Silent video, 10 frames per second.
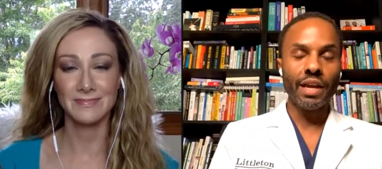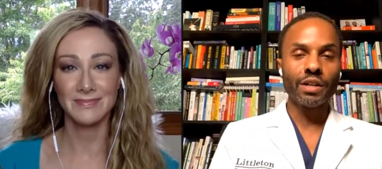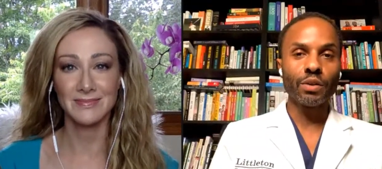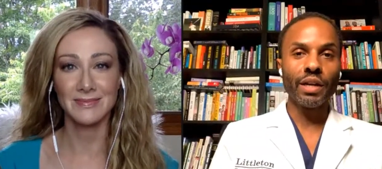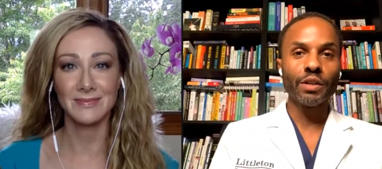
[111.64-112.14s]
Speaker 1: at
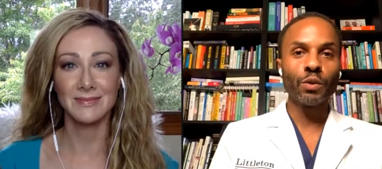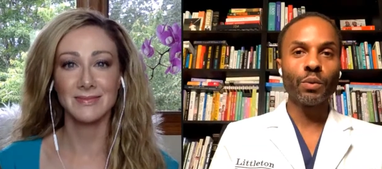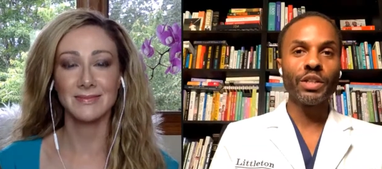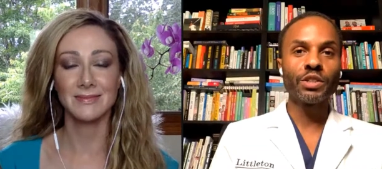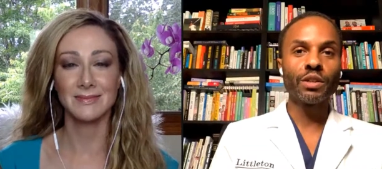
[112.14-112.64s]
Orlando
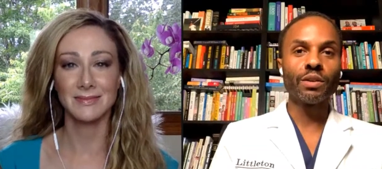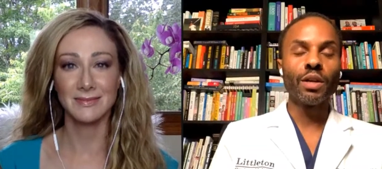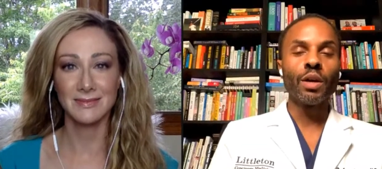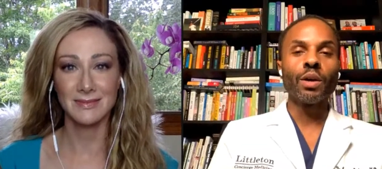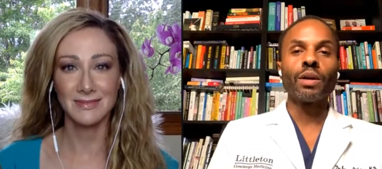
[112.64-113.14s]
Regional.
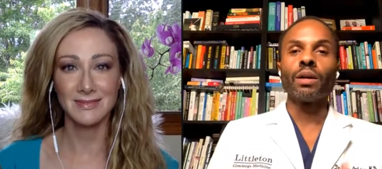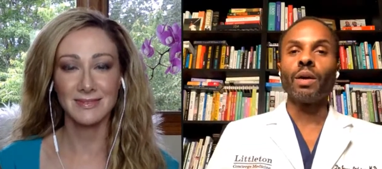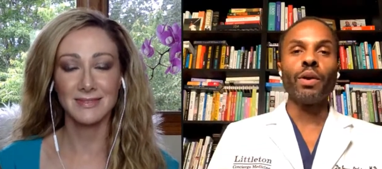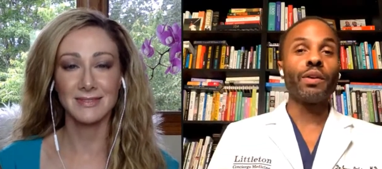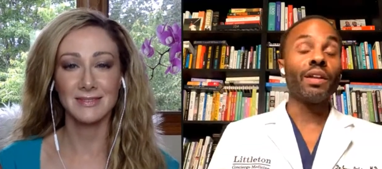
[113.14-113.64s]
I
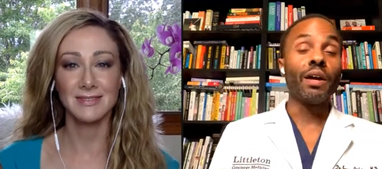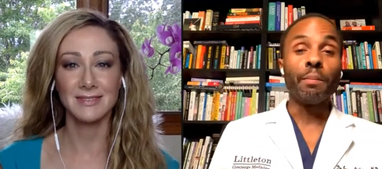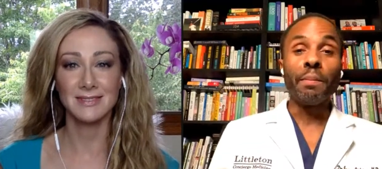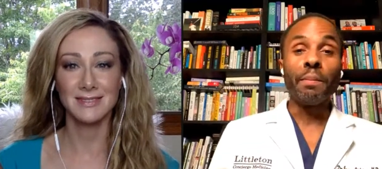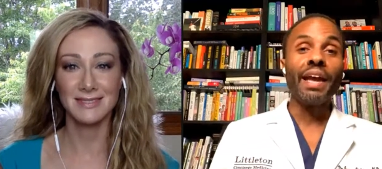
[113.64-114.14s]
wear
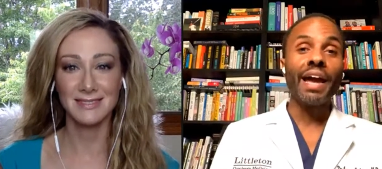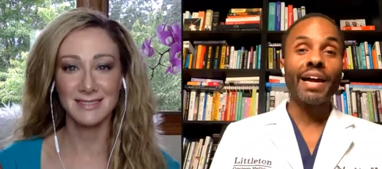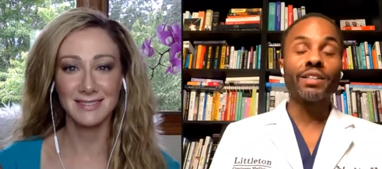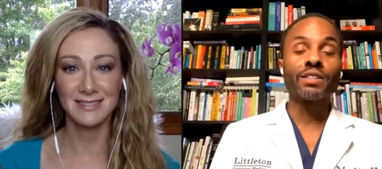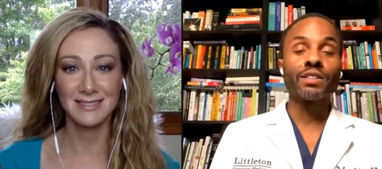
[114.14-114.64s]
many
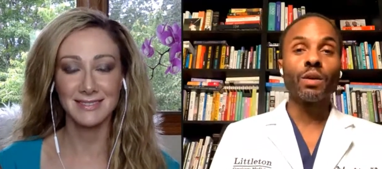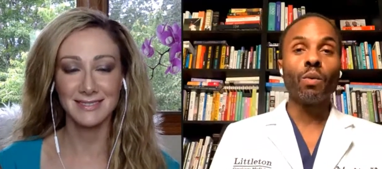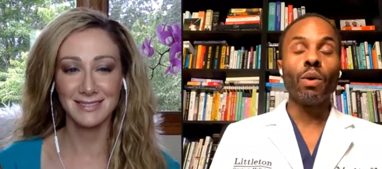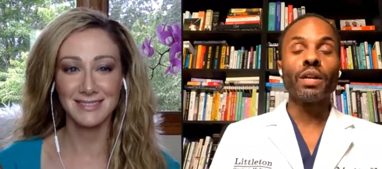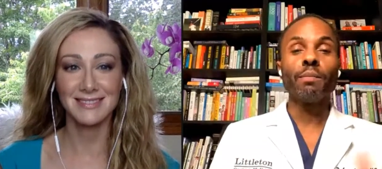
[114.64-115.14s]
hats.
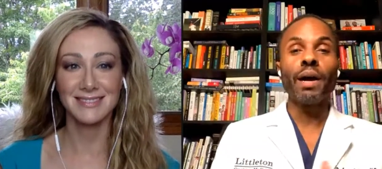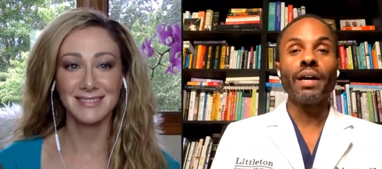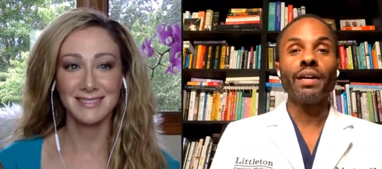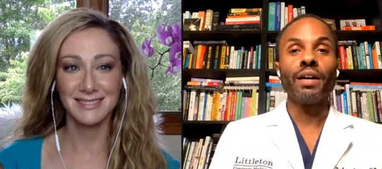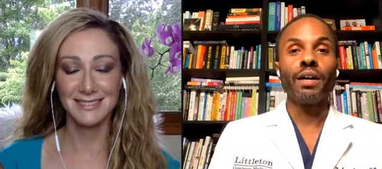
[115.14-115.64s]
One of
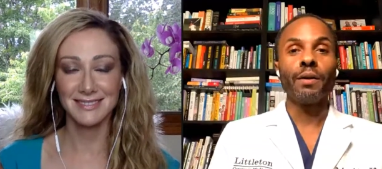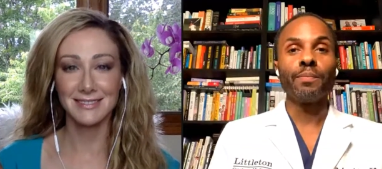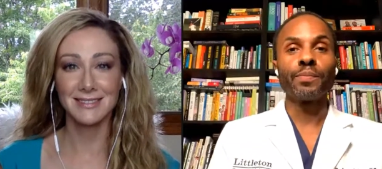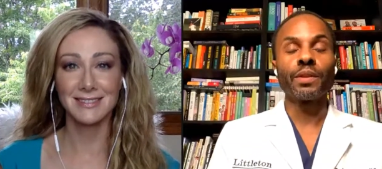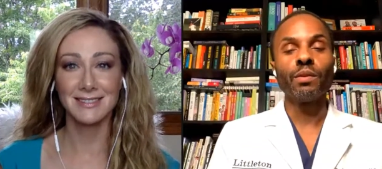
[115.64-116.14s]
my
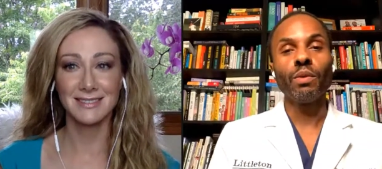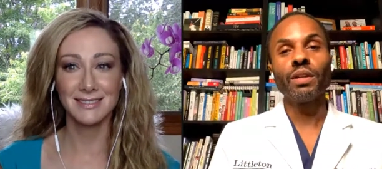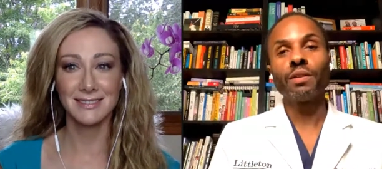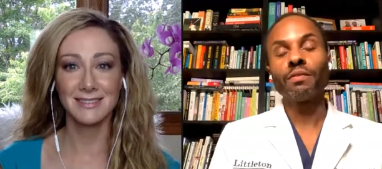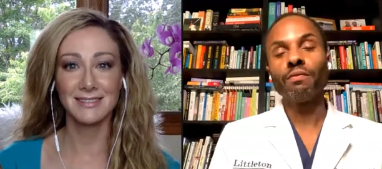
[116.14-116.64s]
um, one
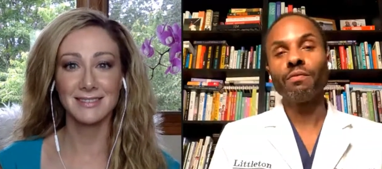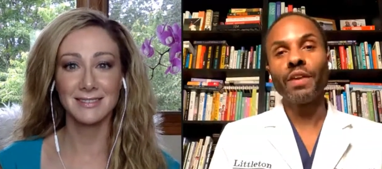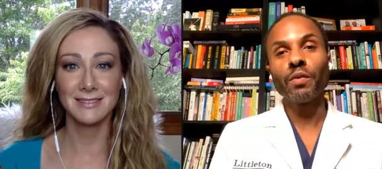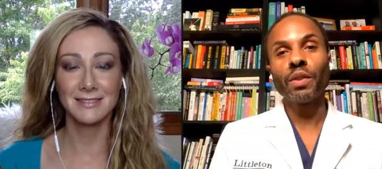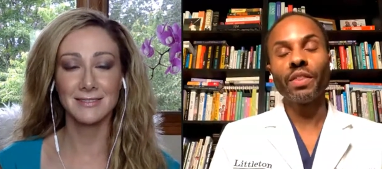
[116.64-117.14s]
of the
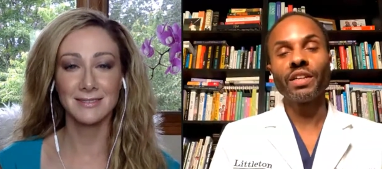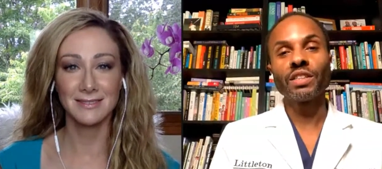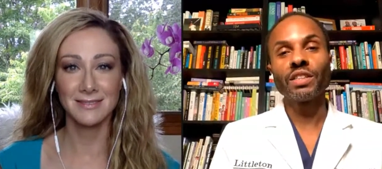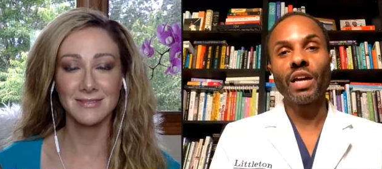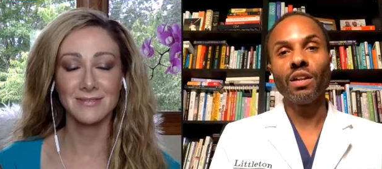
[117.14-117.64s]
favorite
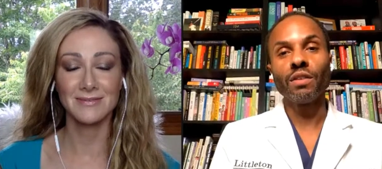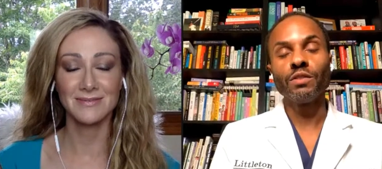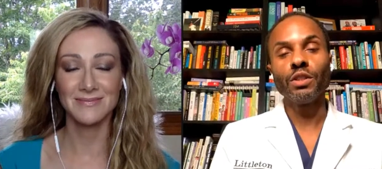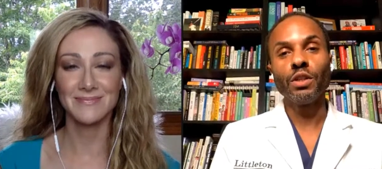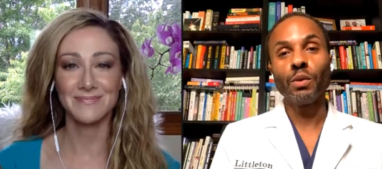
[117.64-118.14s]
things I love
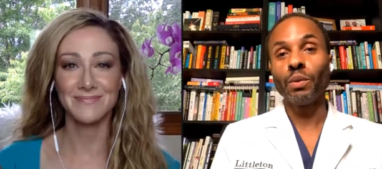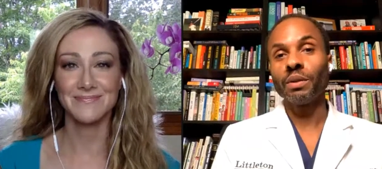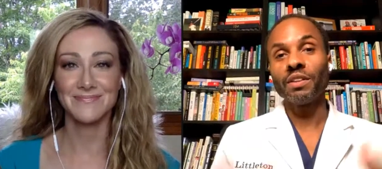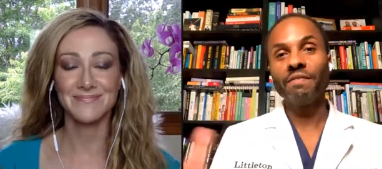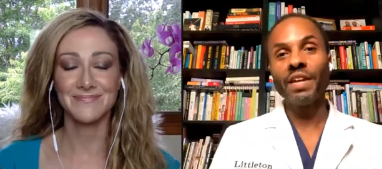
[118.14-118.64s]
to do, one
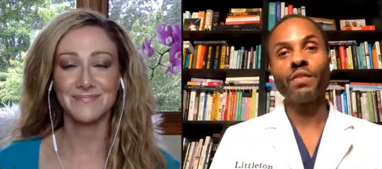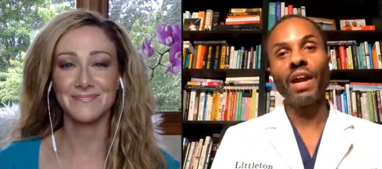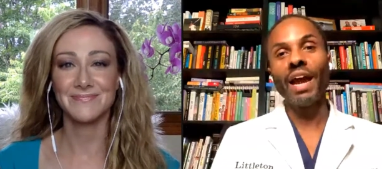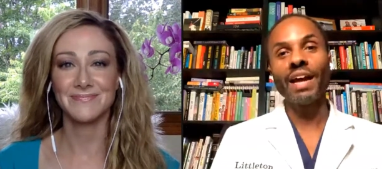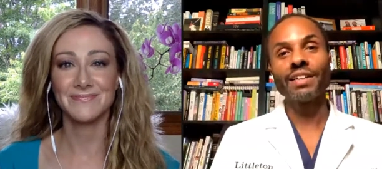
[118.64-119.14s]
of the
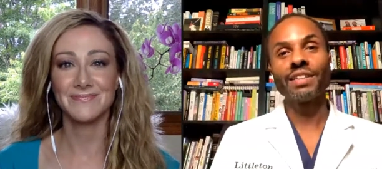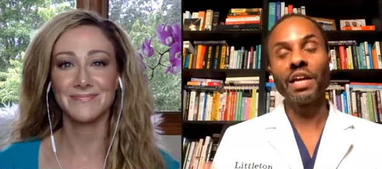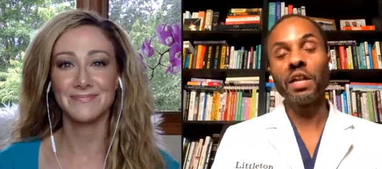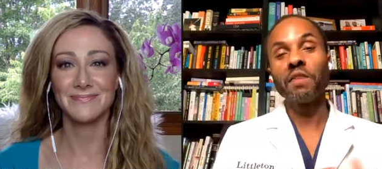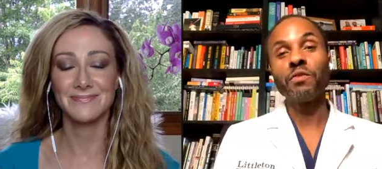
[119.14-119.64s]
favorite hats I
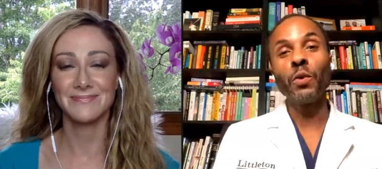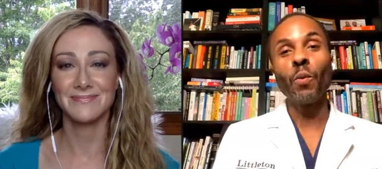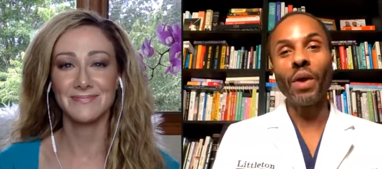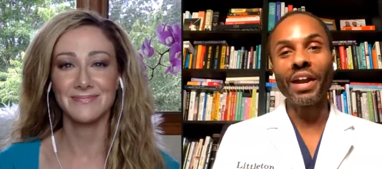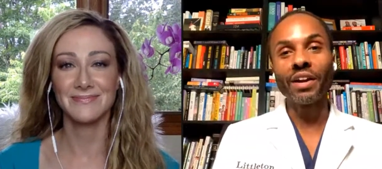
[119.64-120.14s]
love to
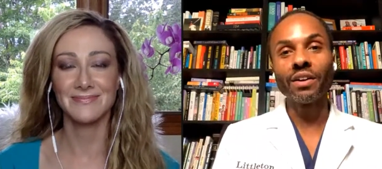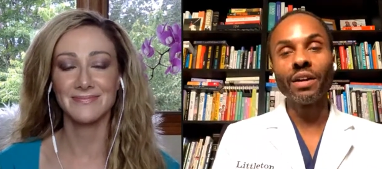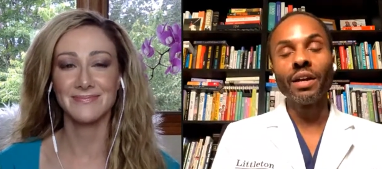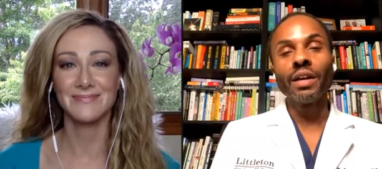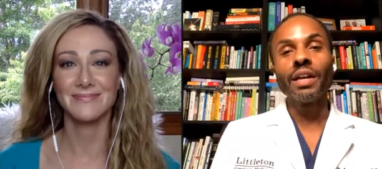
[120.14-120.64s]
wear,
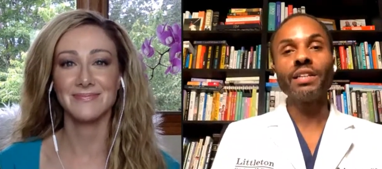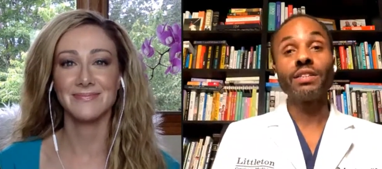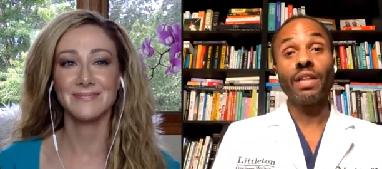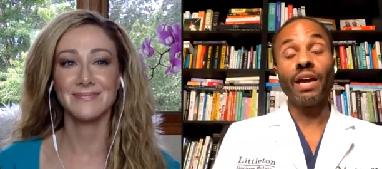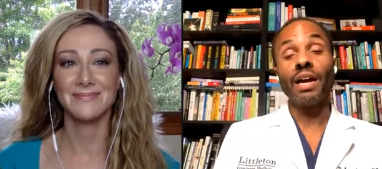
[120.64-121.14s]
is
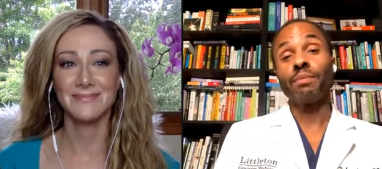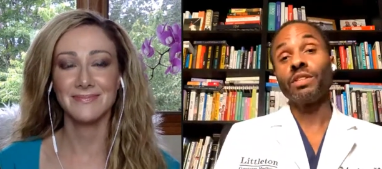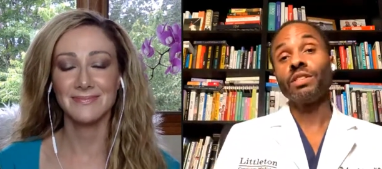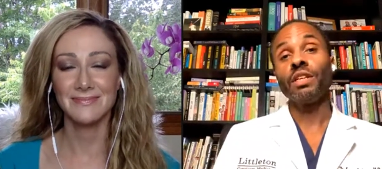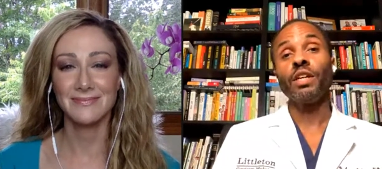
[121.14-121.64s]
that I'm the
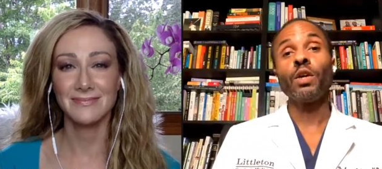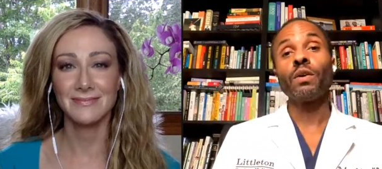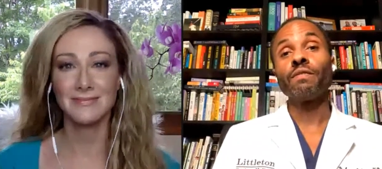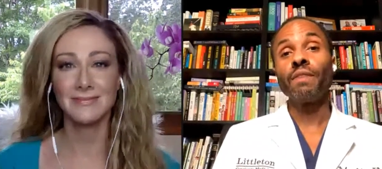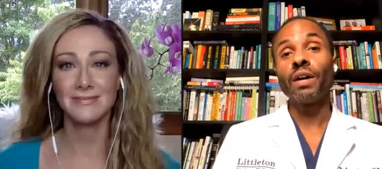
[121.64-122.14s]
CEO
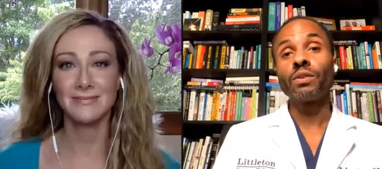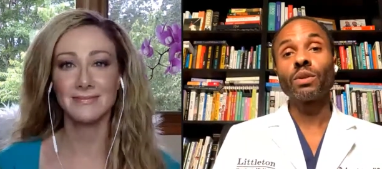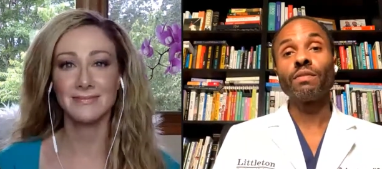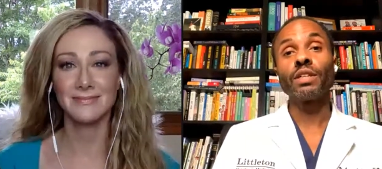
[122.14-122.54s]
and founder of